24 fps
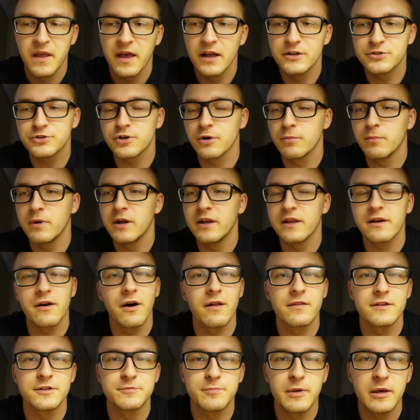And sure, meeting
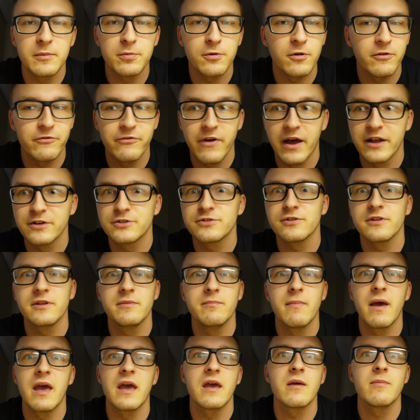all these people, eventually
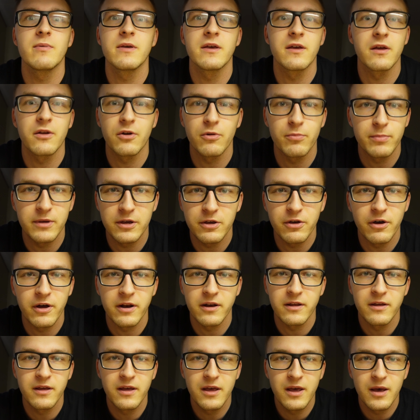maybe it'll be
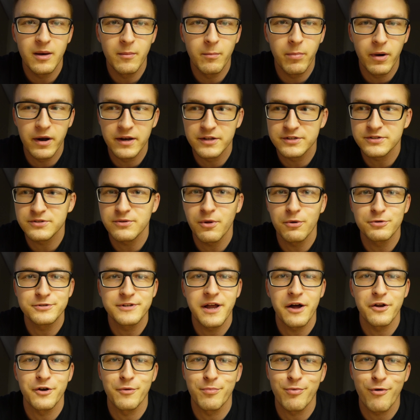good, but it slows
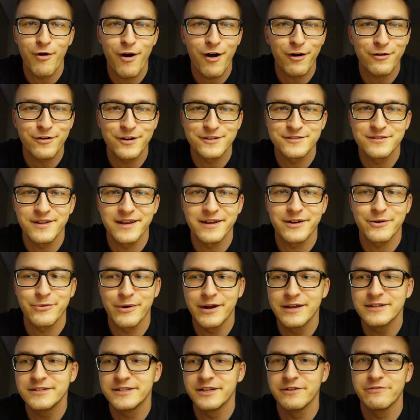down your progress like
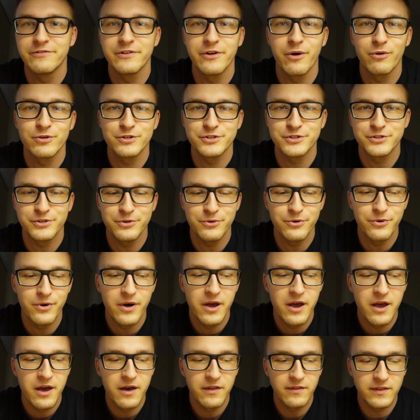crazy if you don't just do
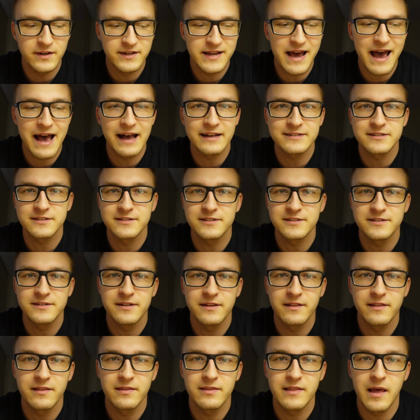the tasks
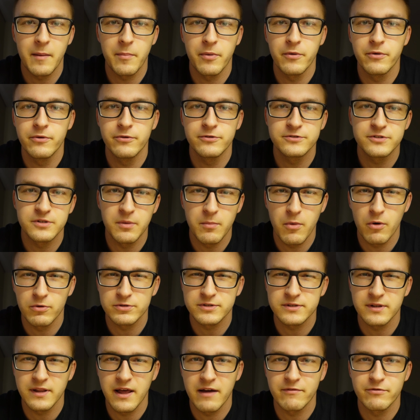that produce the
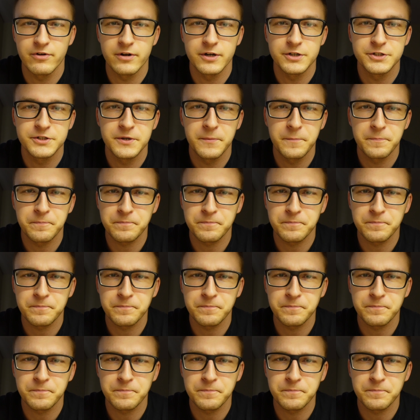most leverage.